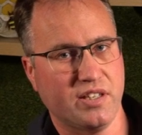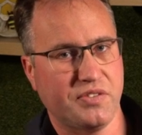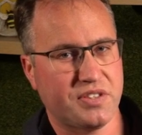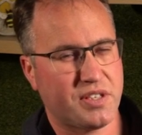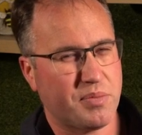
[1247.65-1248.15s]
if
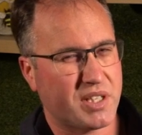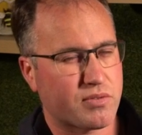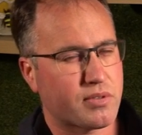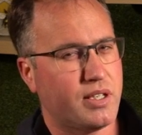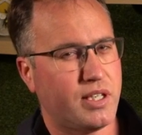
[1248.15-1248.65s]
there's something
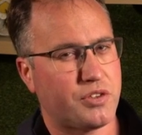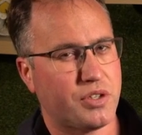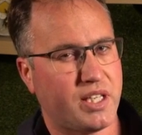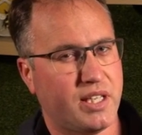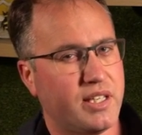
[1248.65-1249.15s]
really
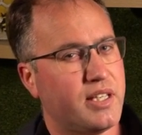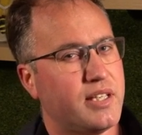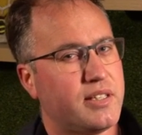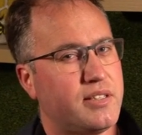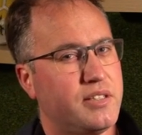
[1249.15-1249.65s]
tricky in there
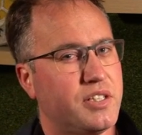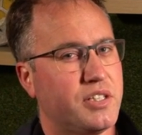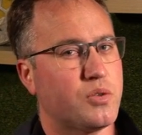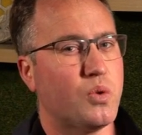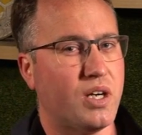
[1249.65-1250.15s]
that you
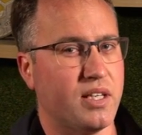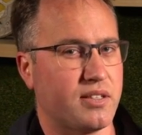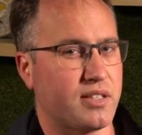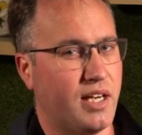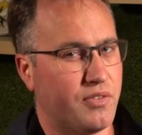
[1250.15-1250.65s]
didn't
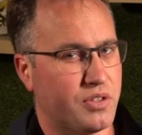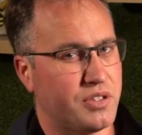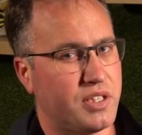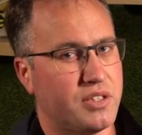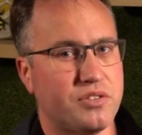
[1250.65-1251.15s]
quite cover
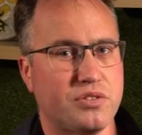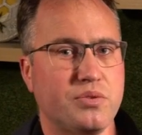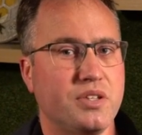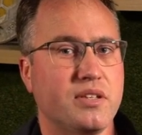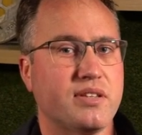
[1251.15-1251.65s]
in the
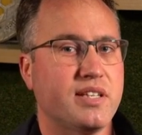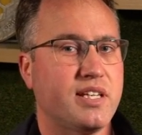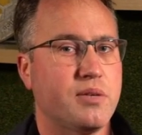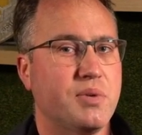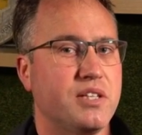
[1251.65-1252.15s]
install that you're
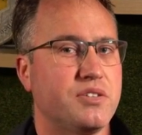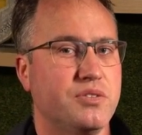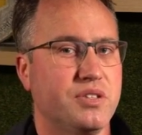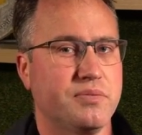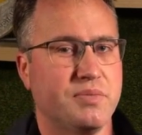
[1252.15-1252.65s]
thinking about
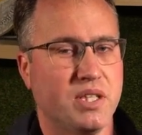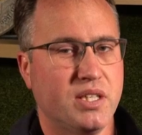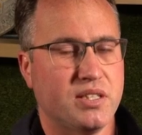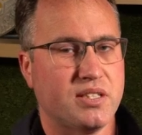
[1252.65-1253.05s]
doing,